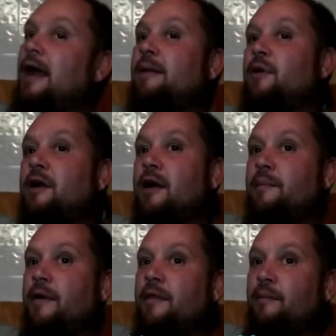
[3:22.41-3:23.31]
I put it
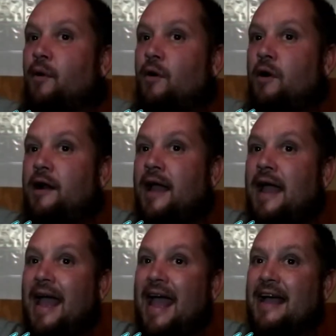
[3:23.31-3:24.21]
up on the board.
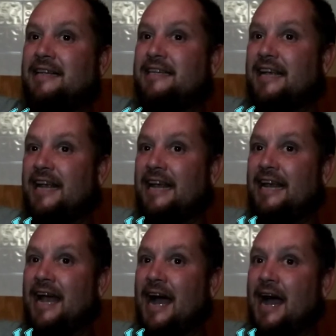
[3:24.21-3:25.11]
S
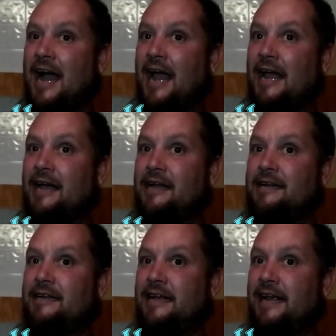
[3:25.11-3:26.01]
E I
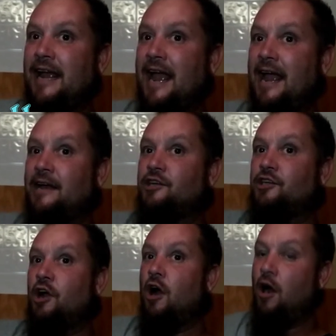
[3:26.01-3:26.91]
D
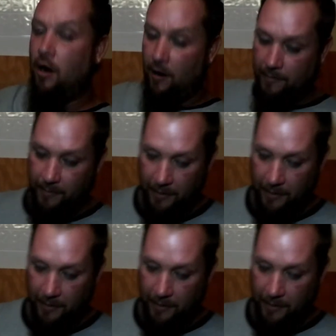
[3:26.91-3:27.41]
H R.